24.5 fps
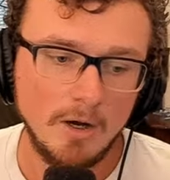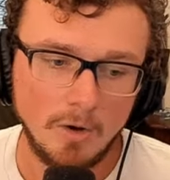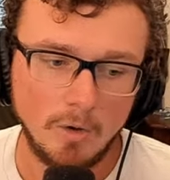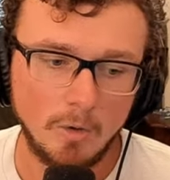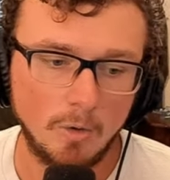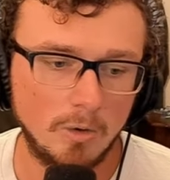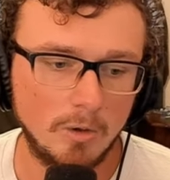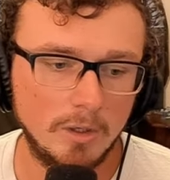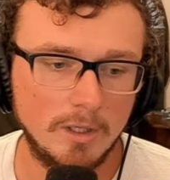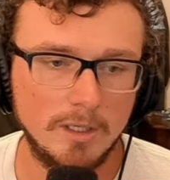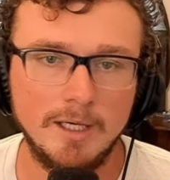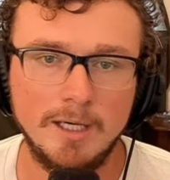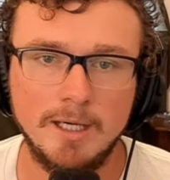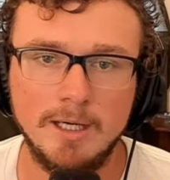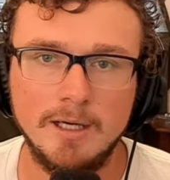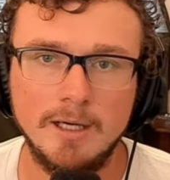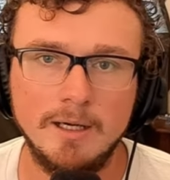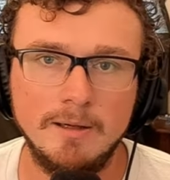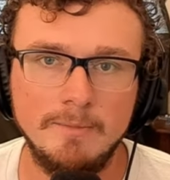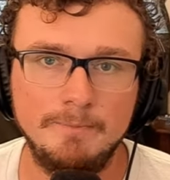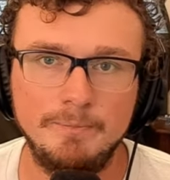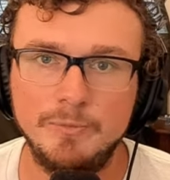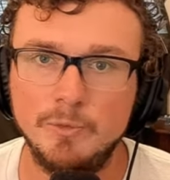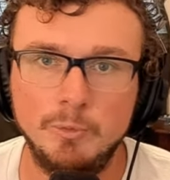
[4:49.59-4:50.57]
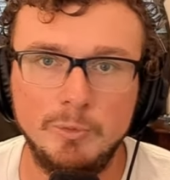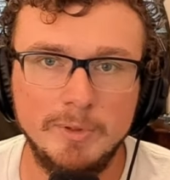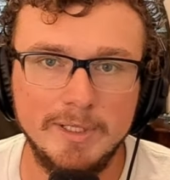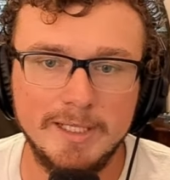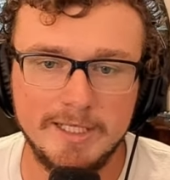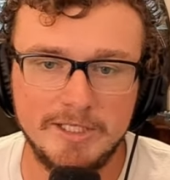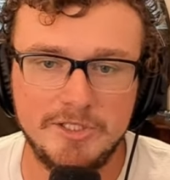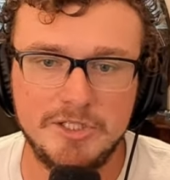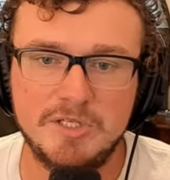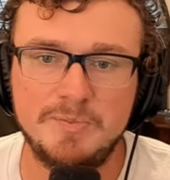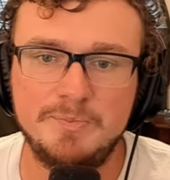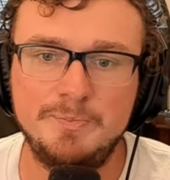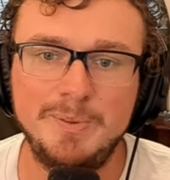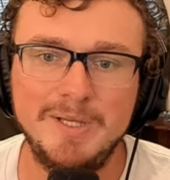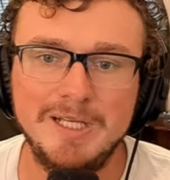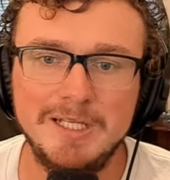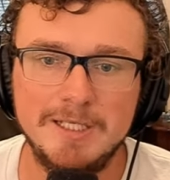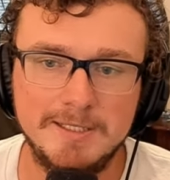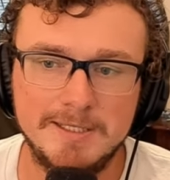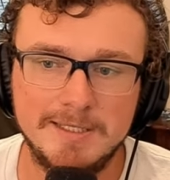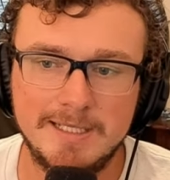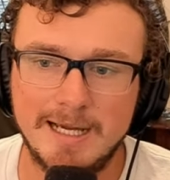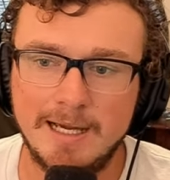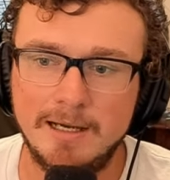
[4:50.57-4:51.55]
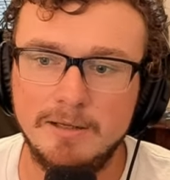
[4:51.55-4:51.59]
or um, really just
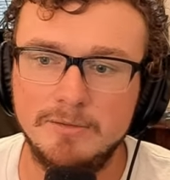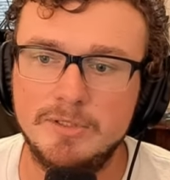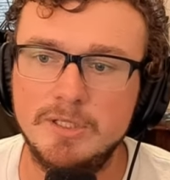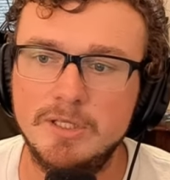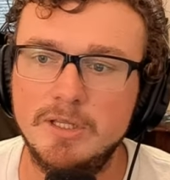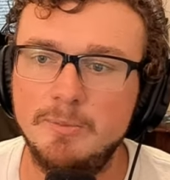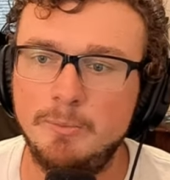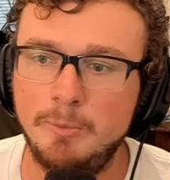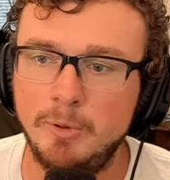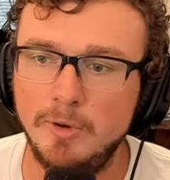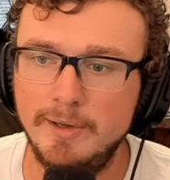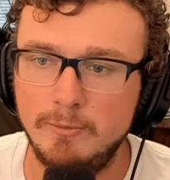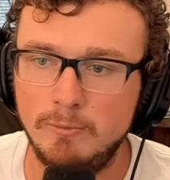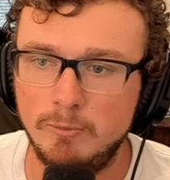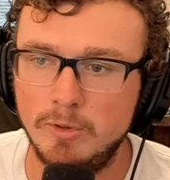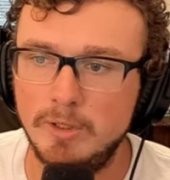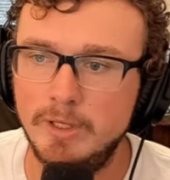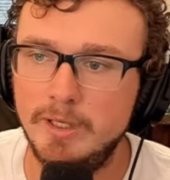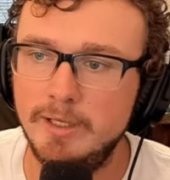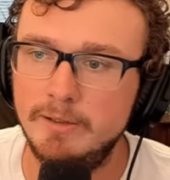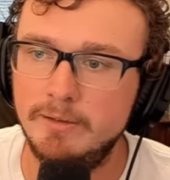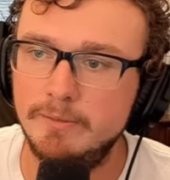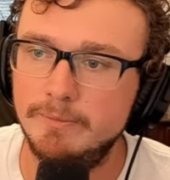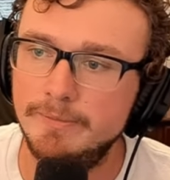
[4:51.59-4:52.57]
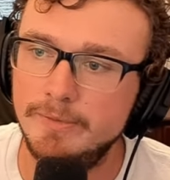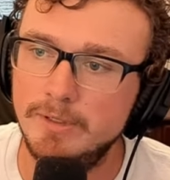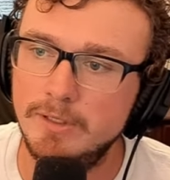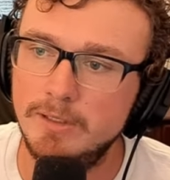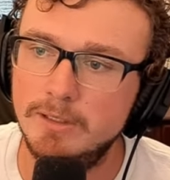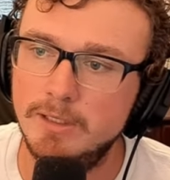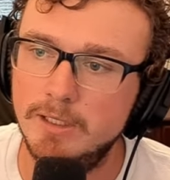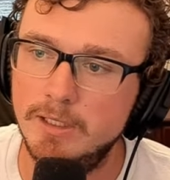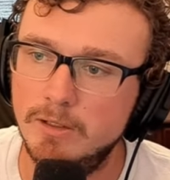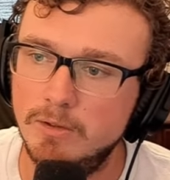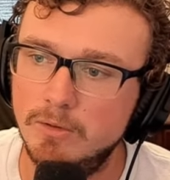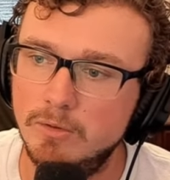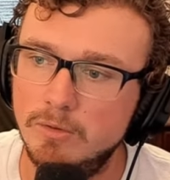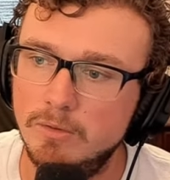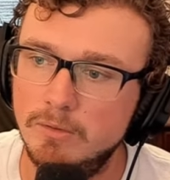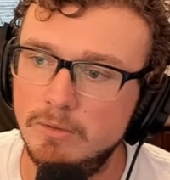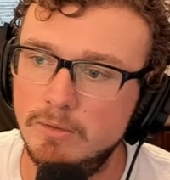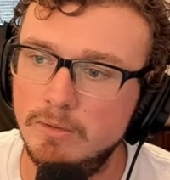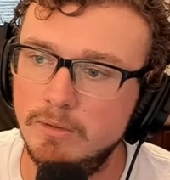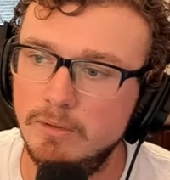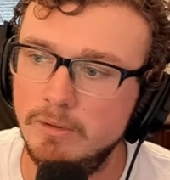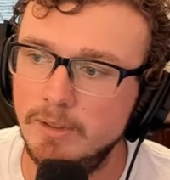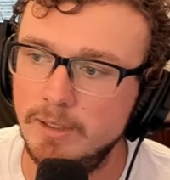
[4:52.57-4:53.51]
beaten down to the point where, you know,